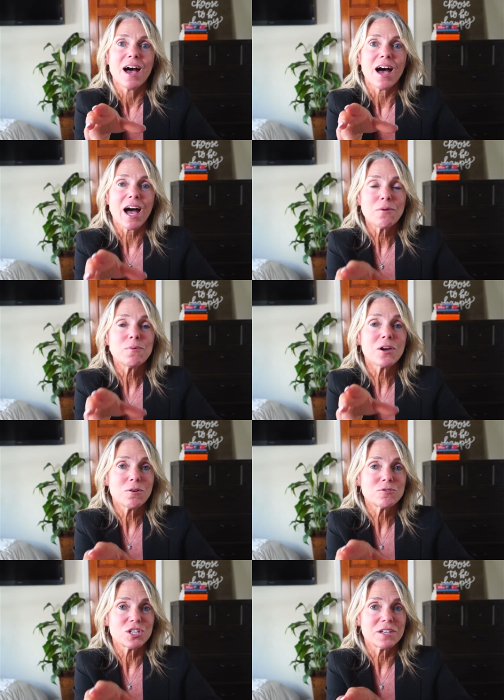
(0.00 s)
I would
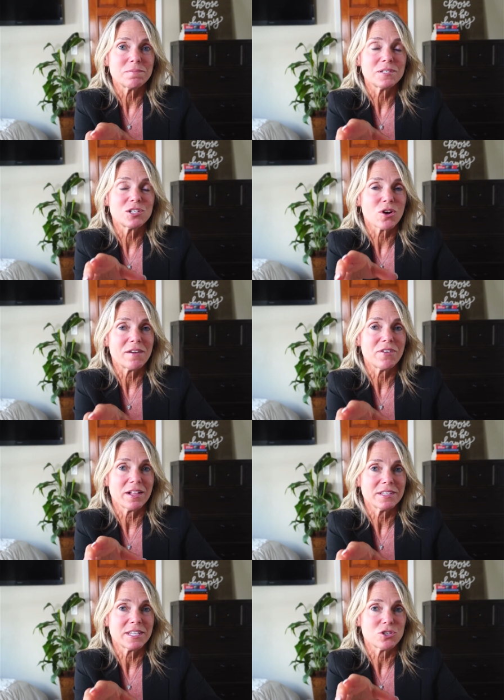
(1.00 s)
coach him to try
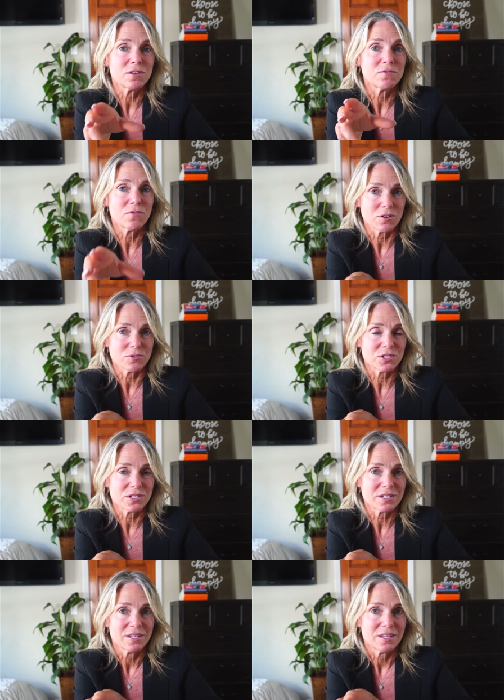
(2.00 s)
validation
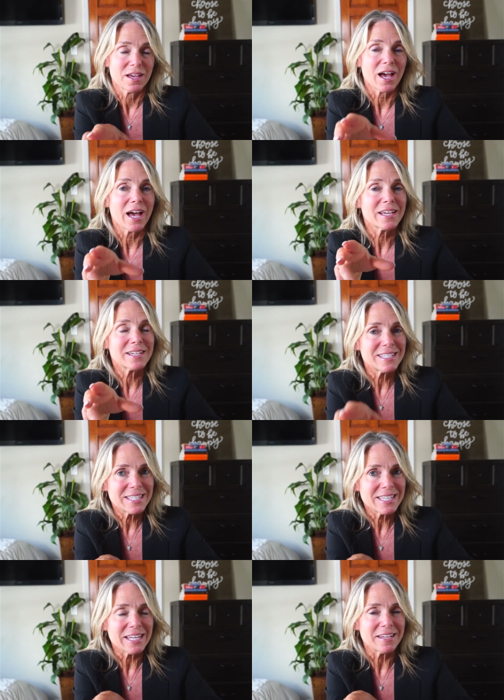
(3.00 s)
first. "I can
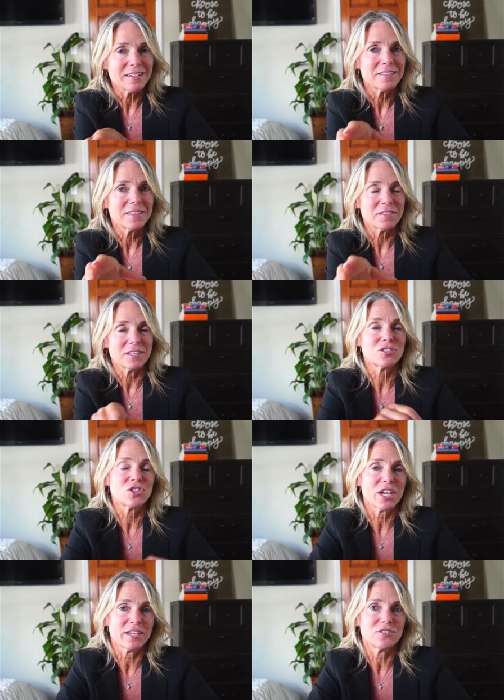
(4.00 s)
see that this
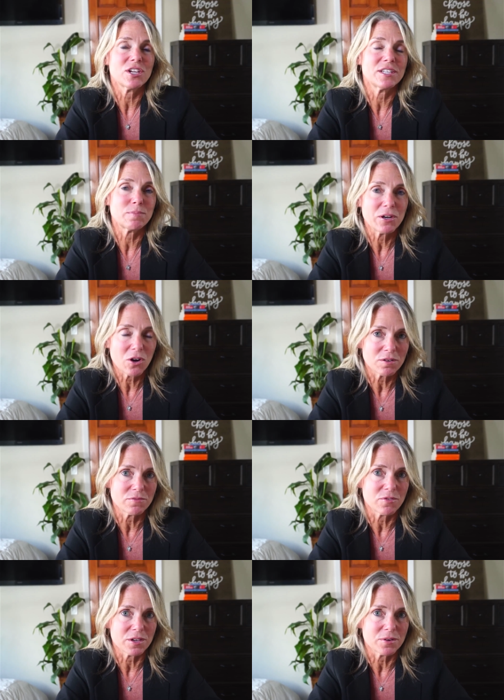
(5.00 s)
change has been hard
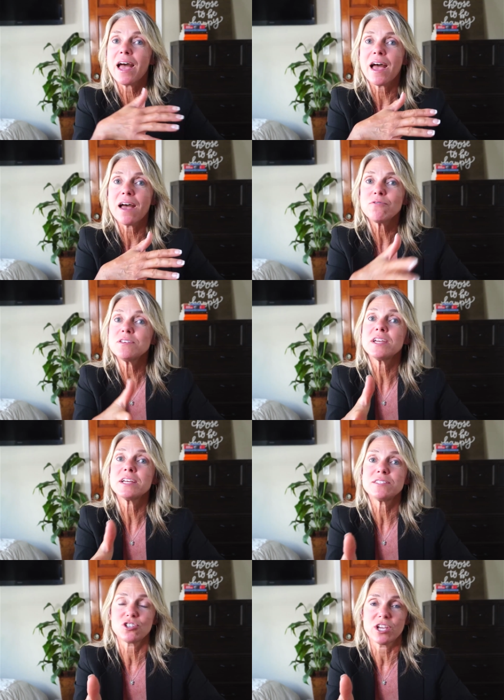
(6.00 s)
for you." Everything
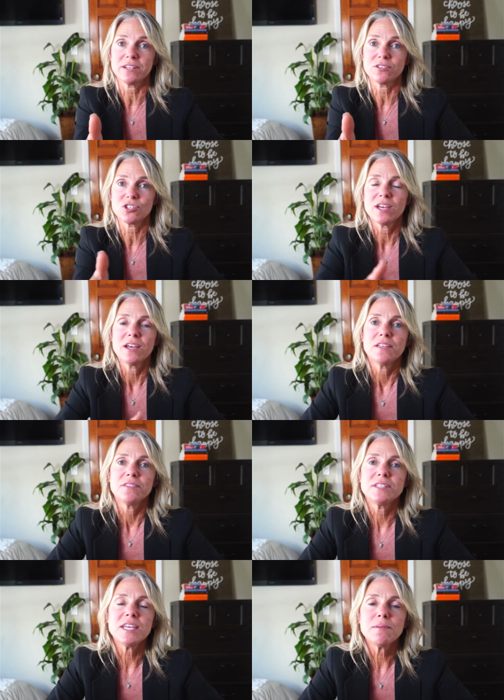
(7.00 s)
has changed.
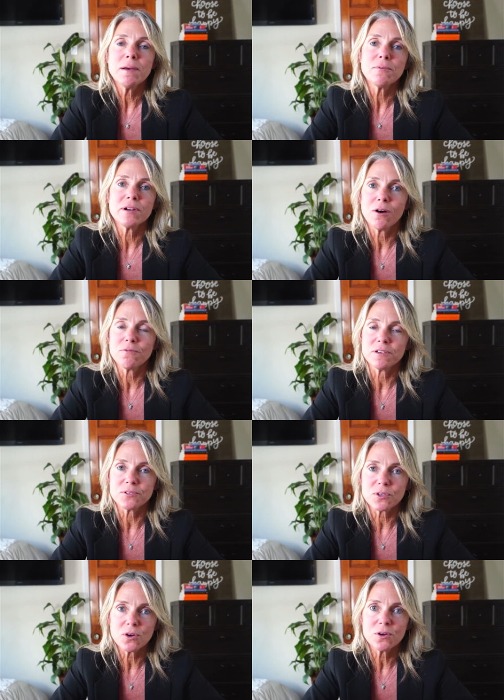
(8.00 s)
The team member now
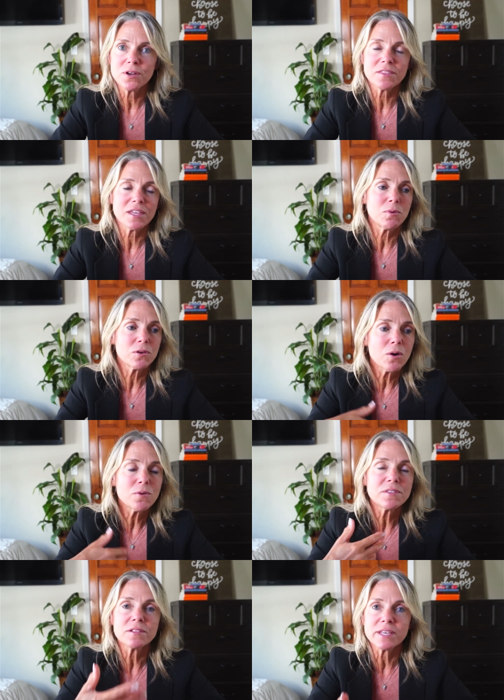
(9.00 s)
feels heard. They will go
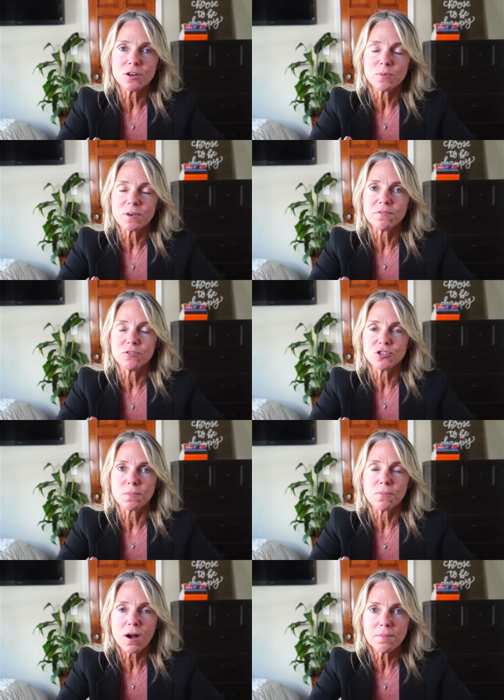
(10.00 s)
to the leader with future
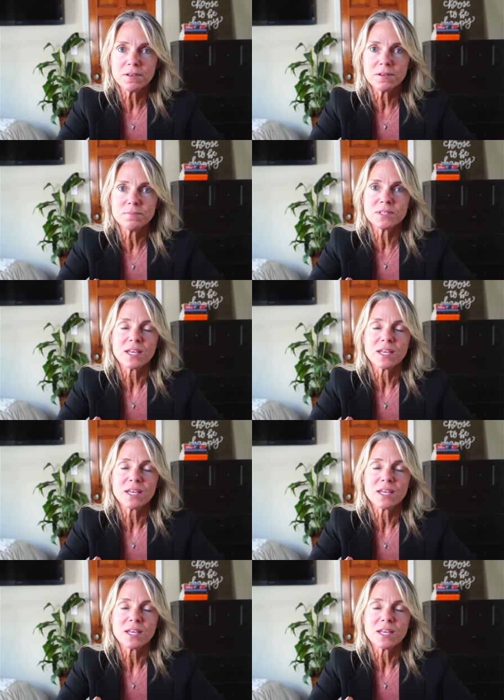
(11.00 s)
problems,